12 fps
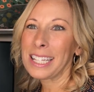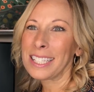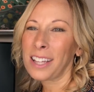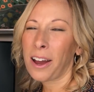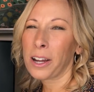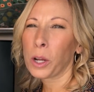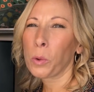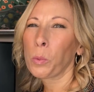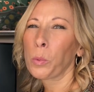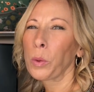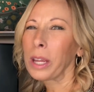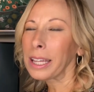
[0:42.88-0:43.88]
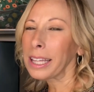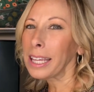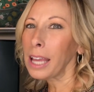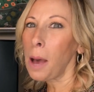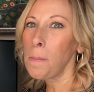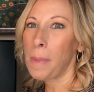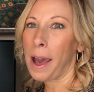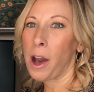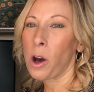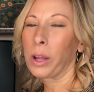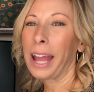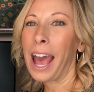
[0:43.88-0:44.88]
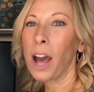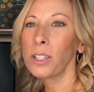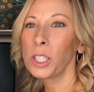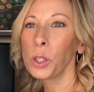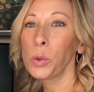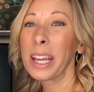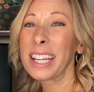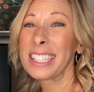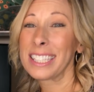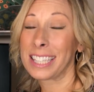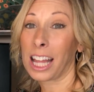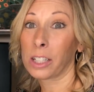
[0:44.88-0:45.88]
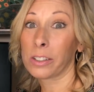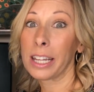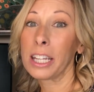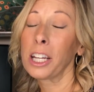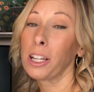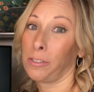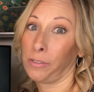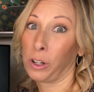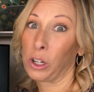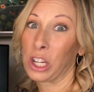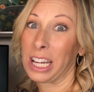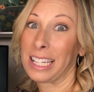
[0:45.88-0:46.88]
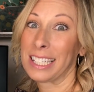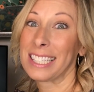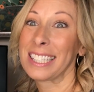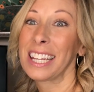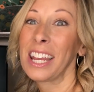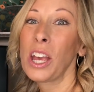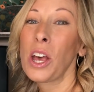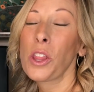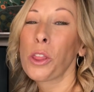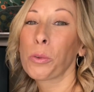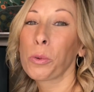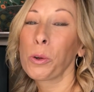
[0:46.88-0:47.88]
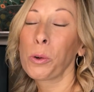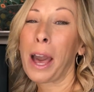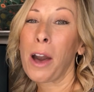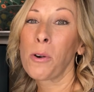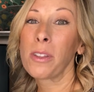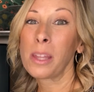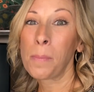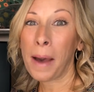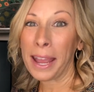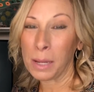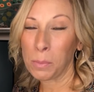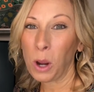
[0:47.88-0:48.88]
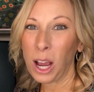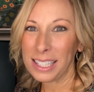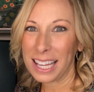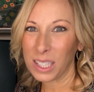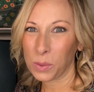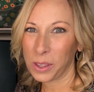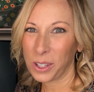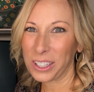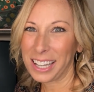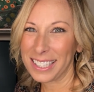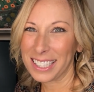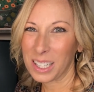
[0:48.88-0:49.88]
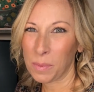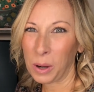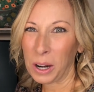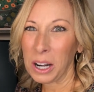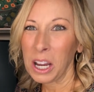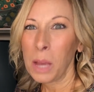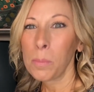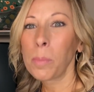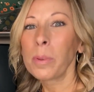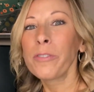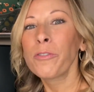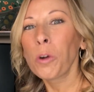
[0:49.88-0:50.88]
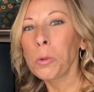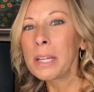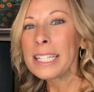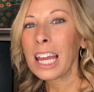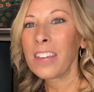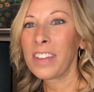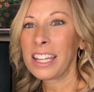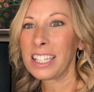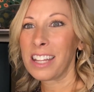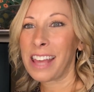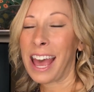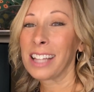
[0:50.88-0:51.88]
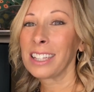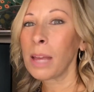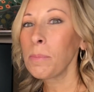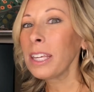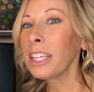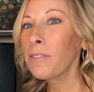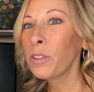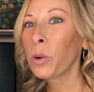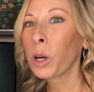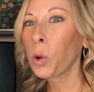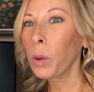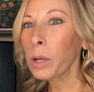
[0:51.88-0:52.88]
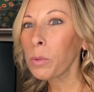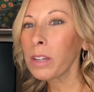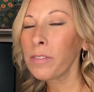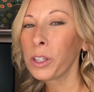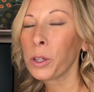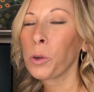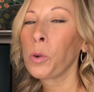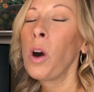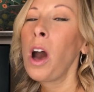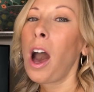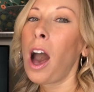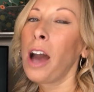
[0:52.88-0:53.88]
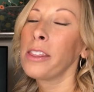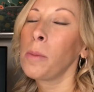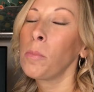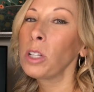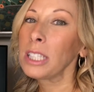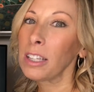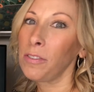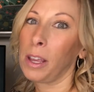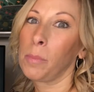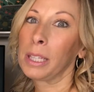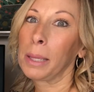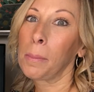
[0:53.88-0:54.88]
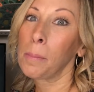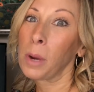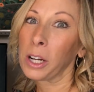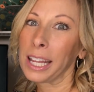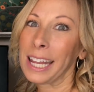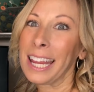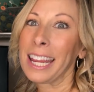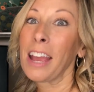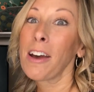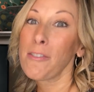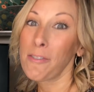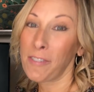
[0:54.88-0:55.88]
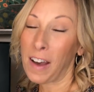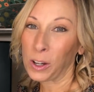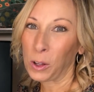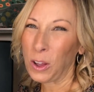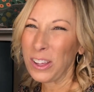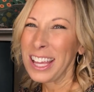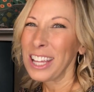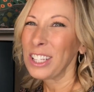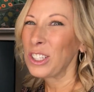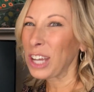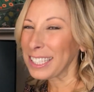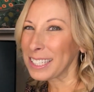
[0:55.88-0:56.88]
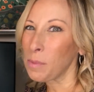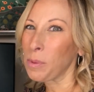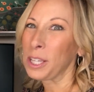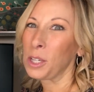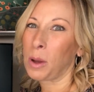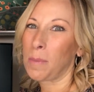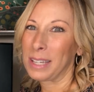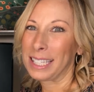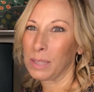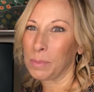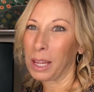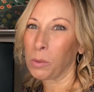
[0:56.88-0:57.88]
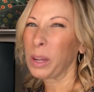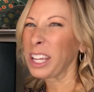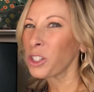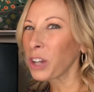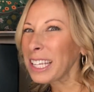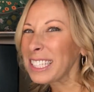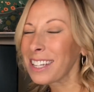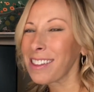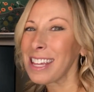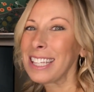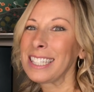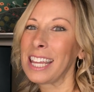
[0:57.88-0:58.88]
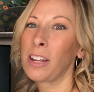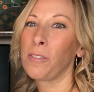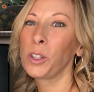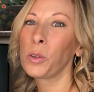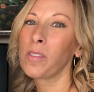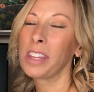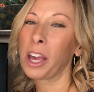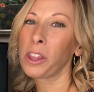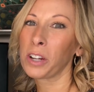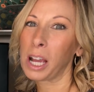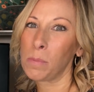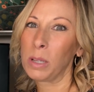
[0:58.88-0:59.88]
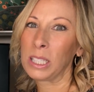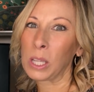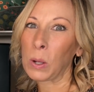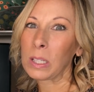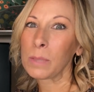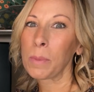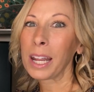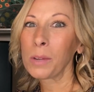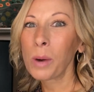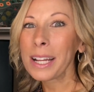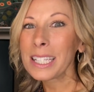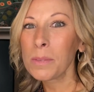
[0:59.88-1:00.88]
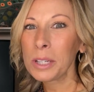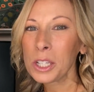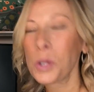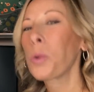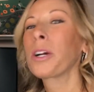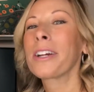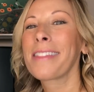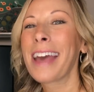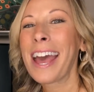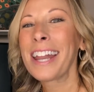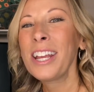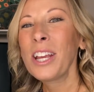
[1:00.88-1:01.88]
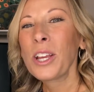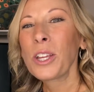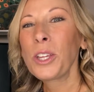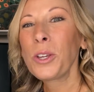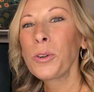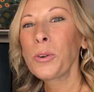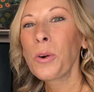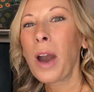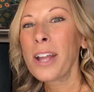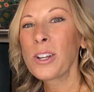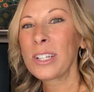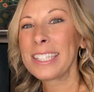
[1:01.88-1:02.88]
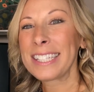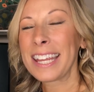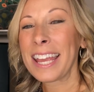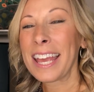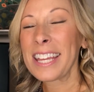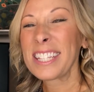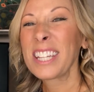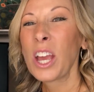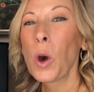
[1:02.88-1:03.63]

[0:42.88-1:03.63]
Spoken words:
to talk really about how to accelerate conversions throughout the buying process with your customer. But before we dive into that, let me give you a quick review on the multifamily marketing funnel, just to bring you up to speed. We addressed this in a few of the other episodes, but I want to be sure that you understand